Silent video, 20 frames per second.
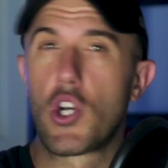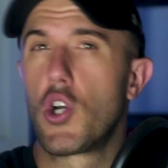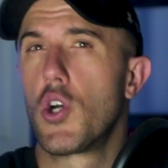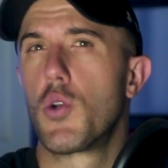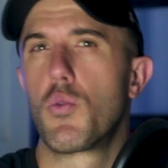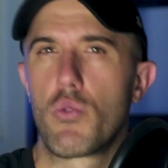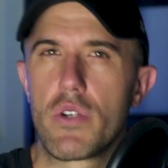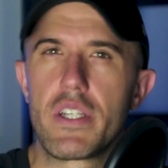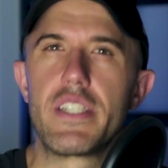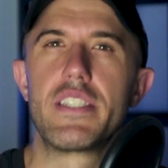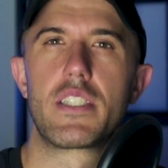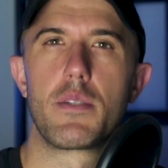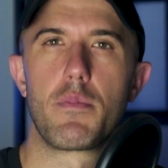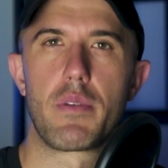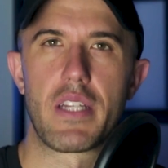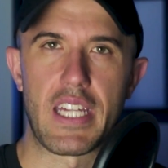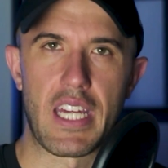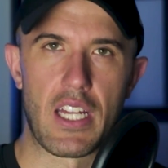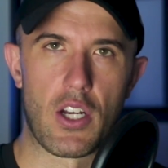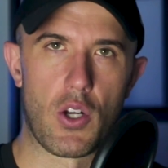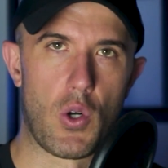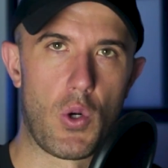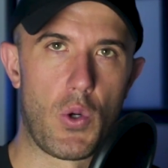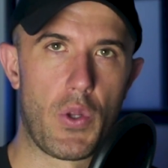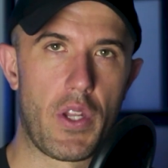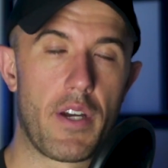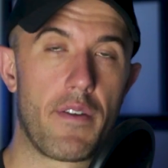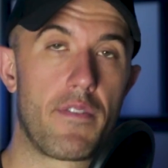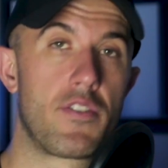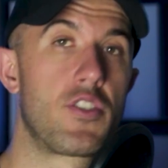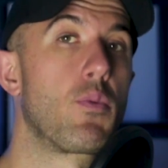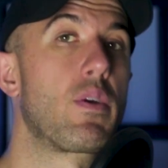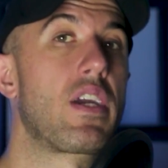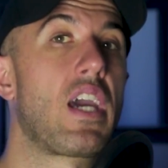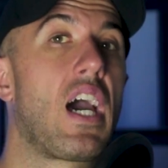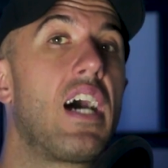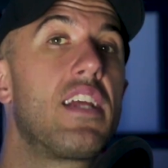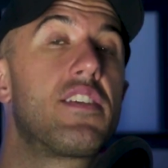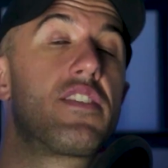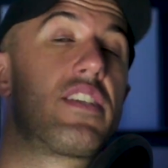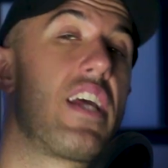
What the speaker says: could reasonably get a hold of. So we got